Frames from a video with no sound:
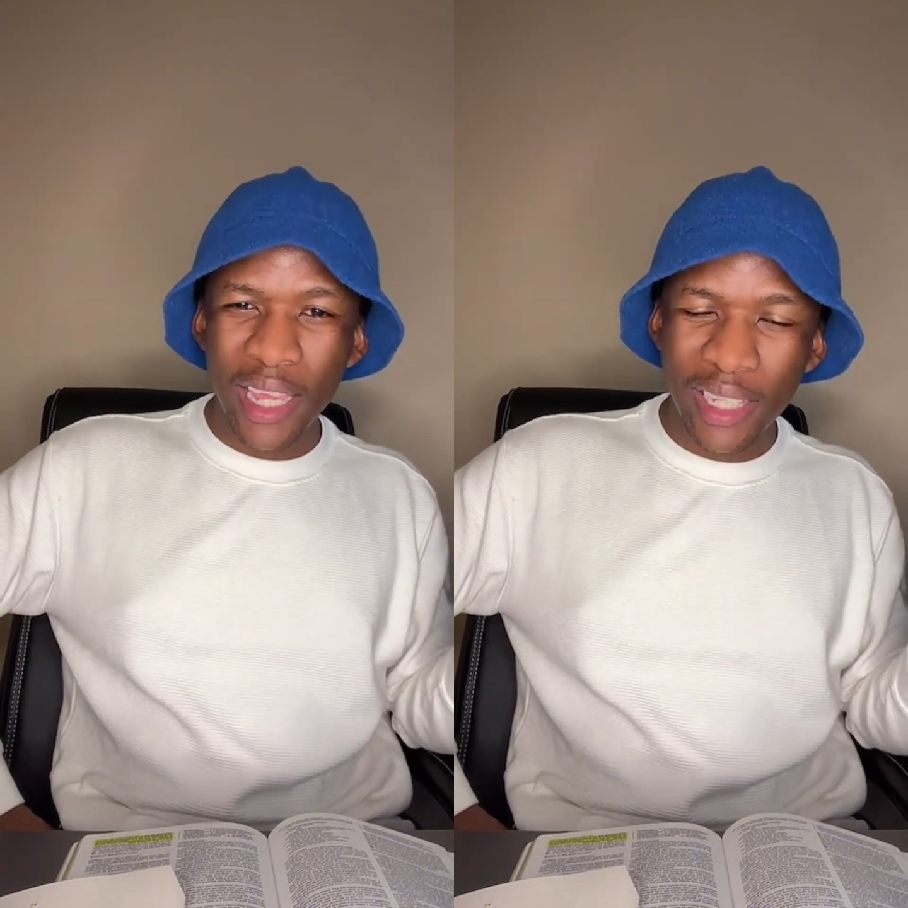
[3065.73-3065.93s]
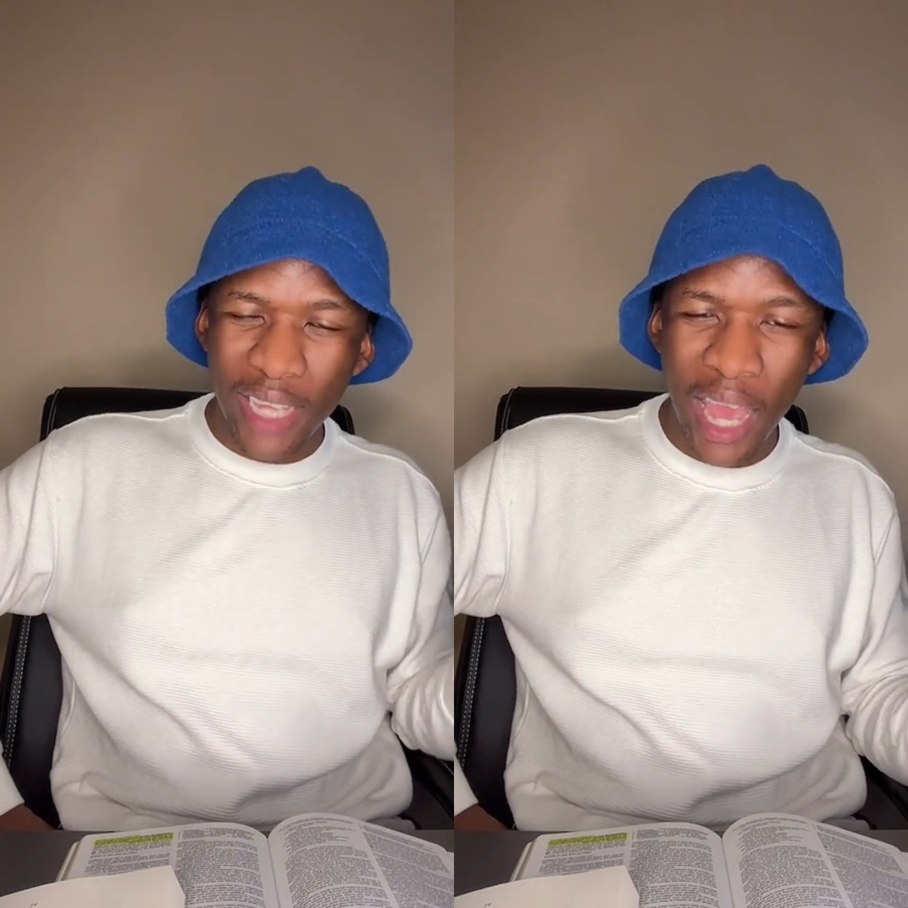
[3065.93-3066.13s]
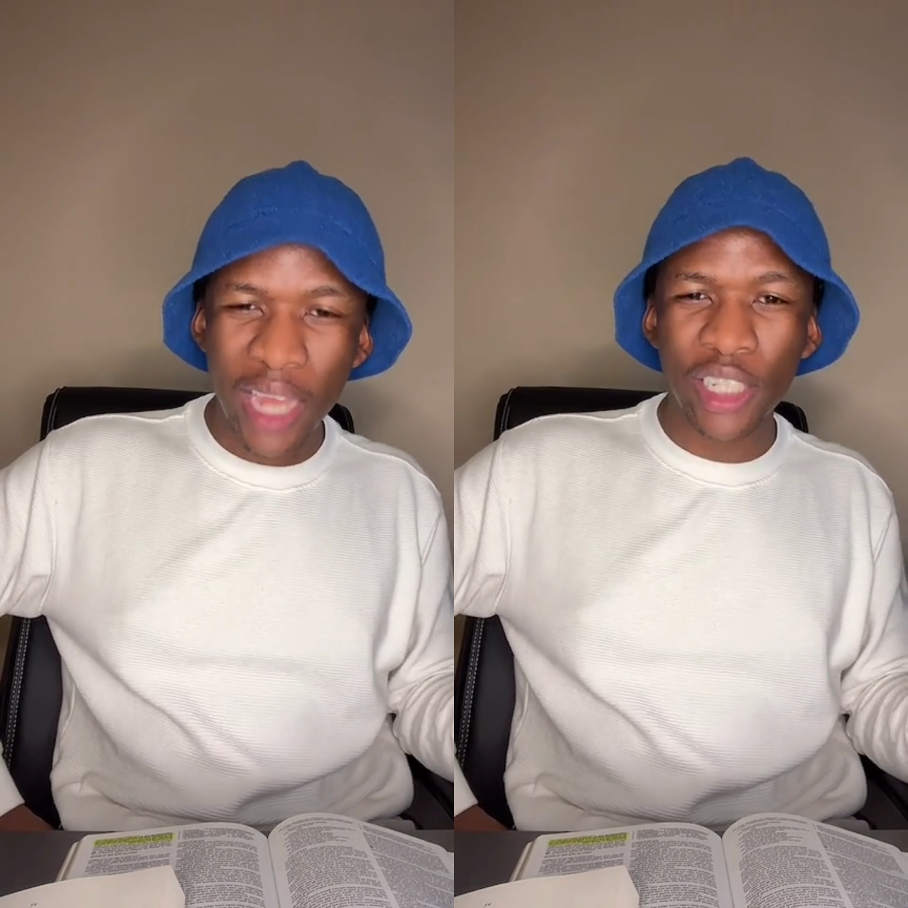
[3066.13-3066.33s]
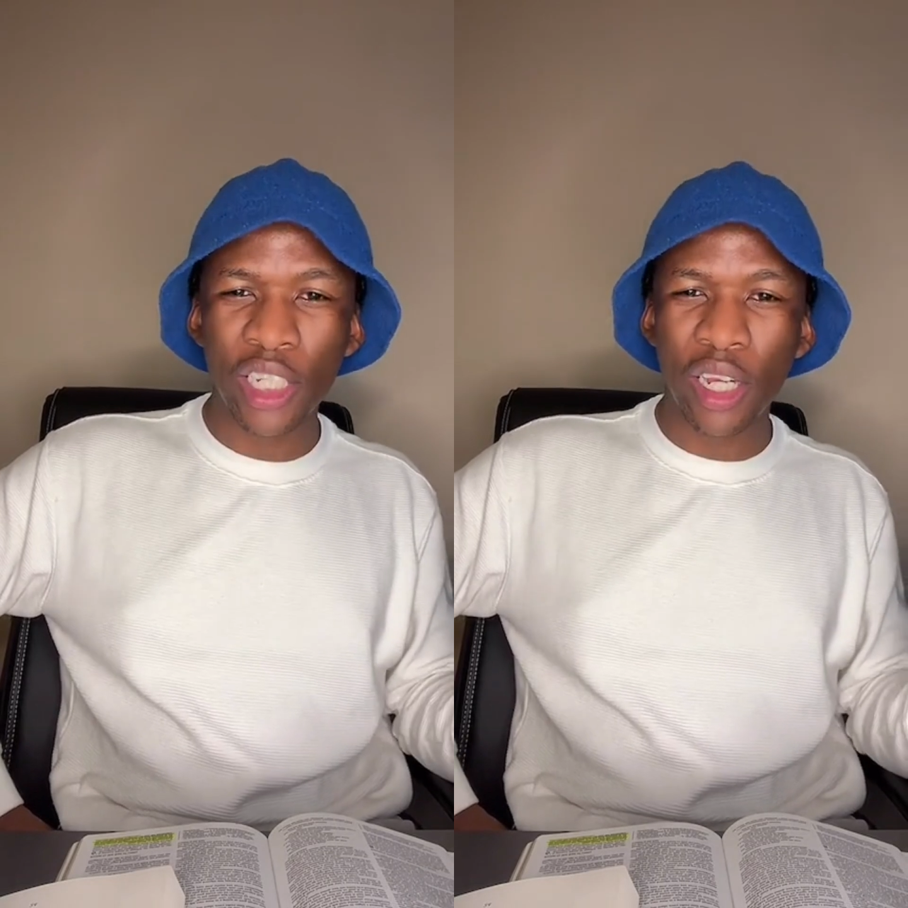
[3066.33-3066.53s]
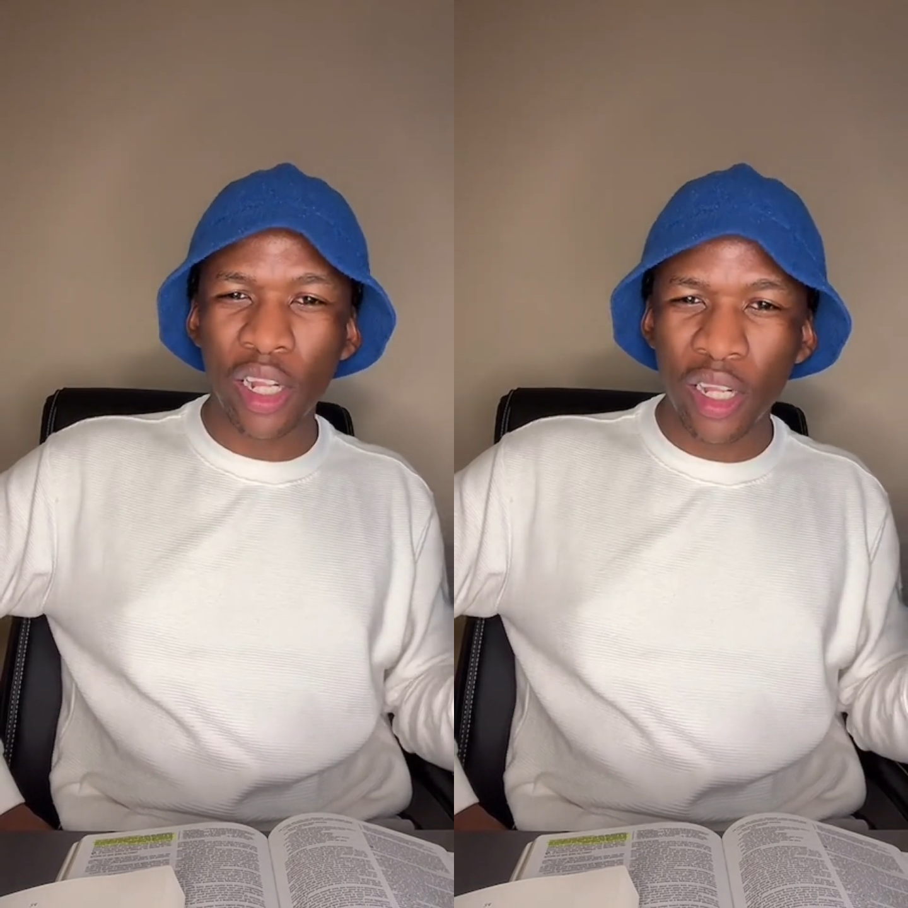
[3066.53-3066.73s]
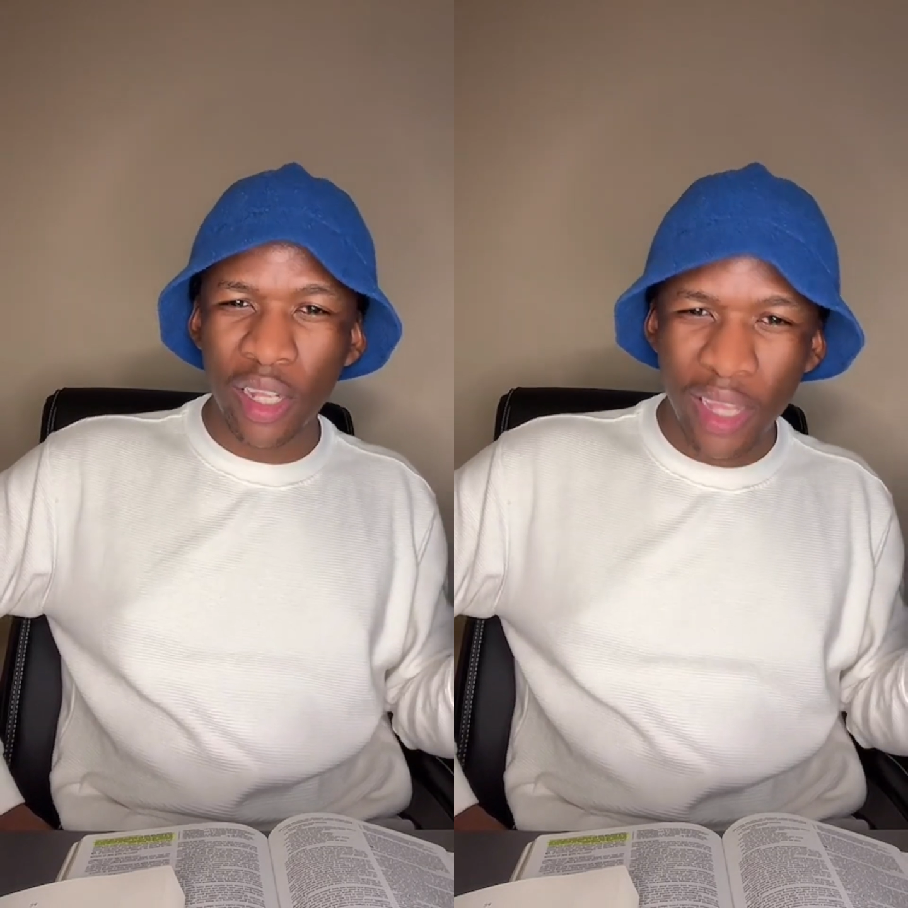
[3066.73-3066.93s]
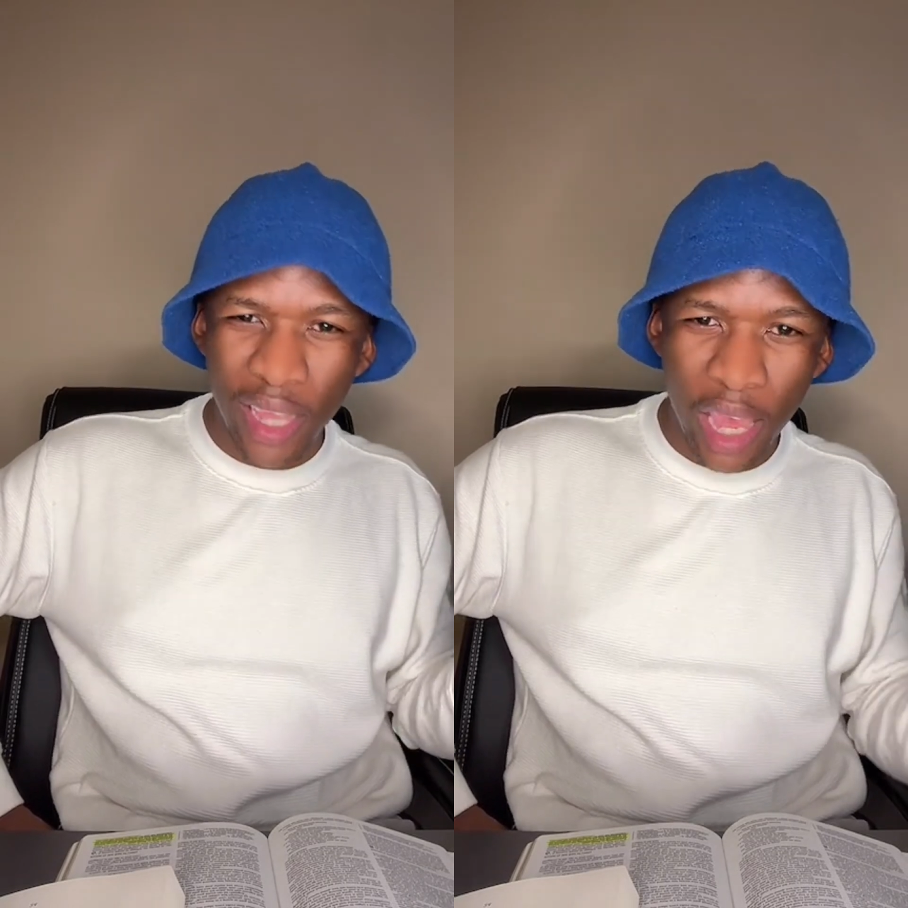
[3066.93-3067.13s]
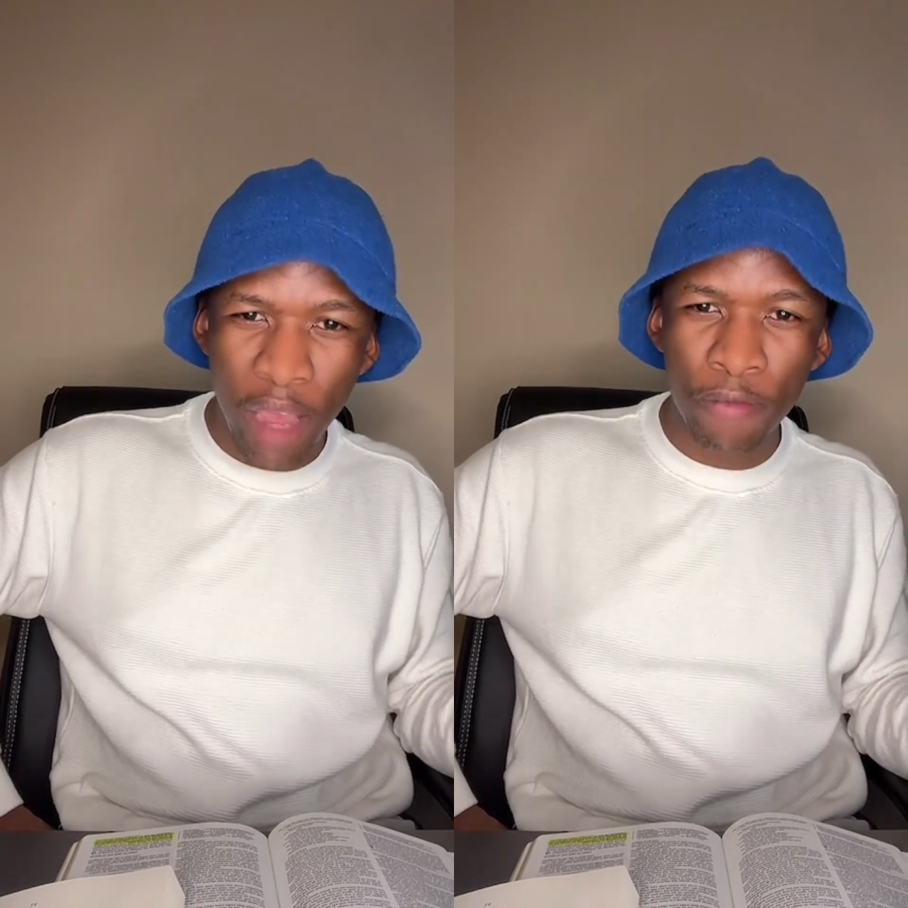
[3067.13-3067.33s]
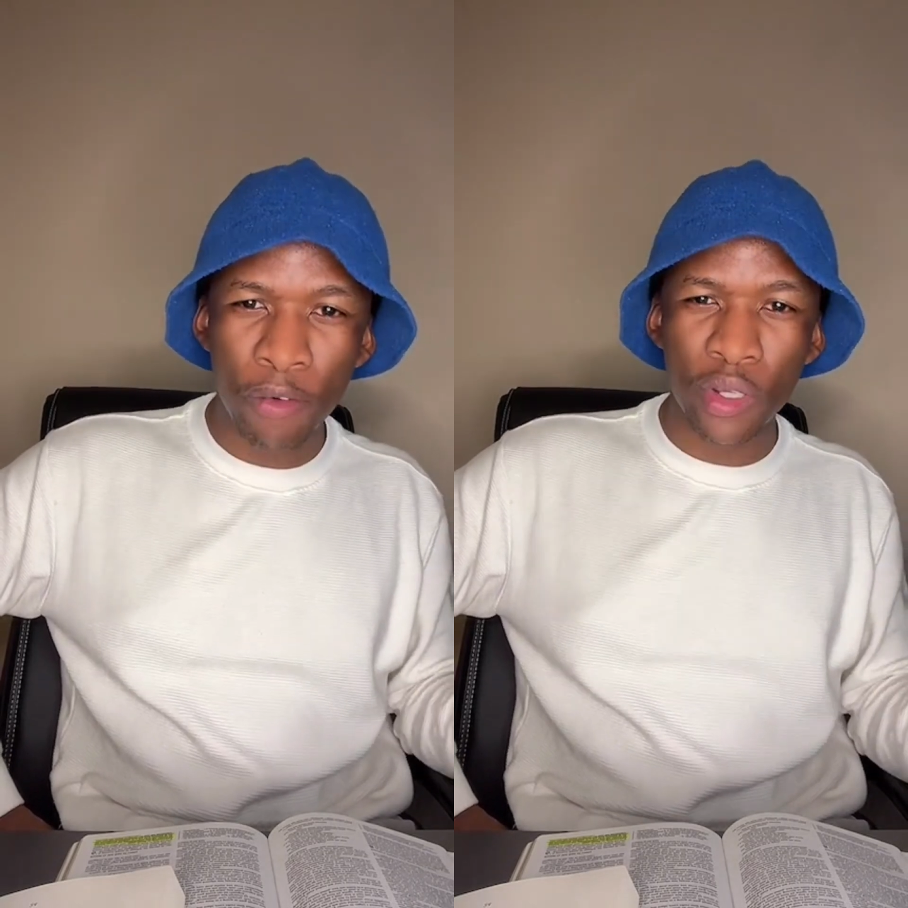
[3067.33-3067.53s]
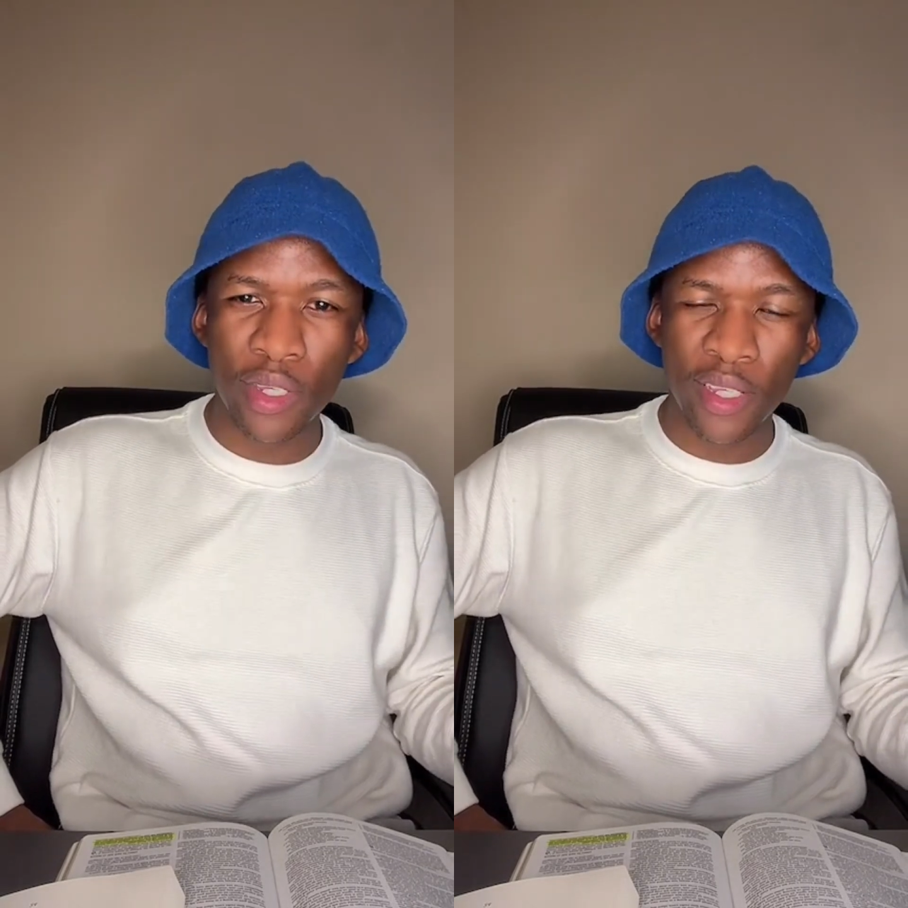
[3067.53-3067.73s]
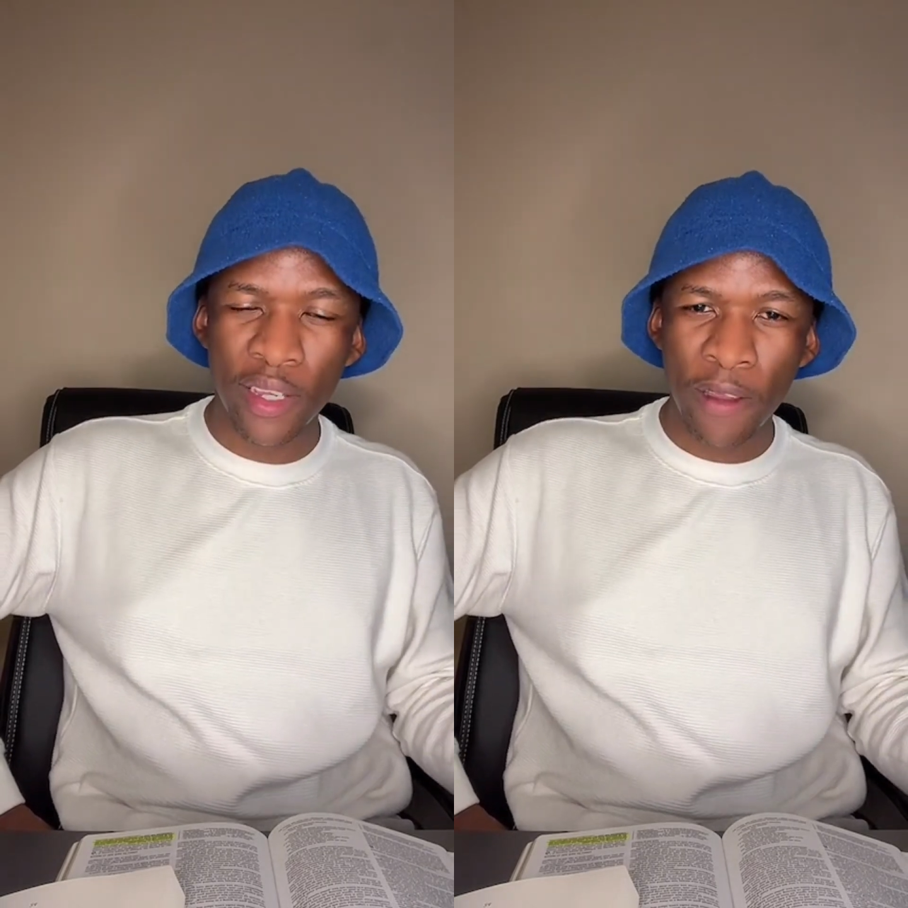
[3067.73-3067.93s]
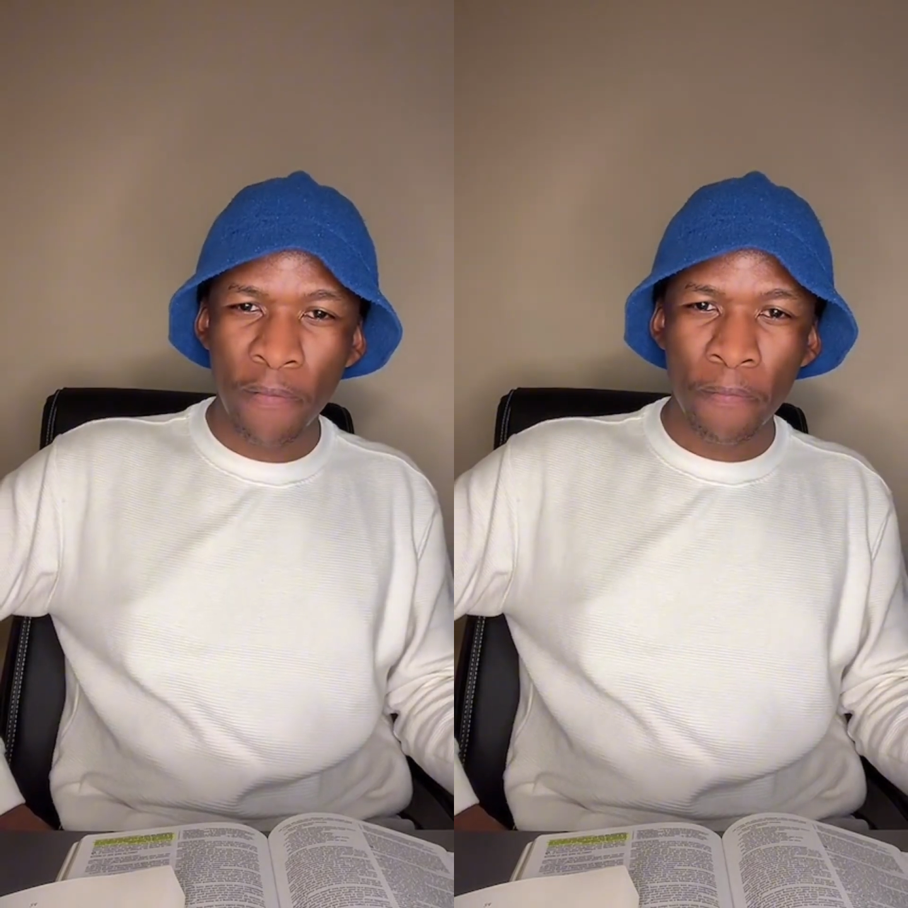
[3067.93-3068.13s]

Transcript: intentional effort.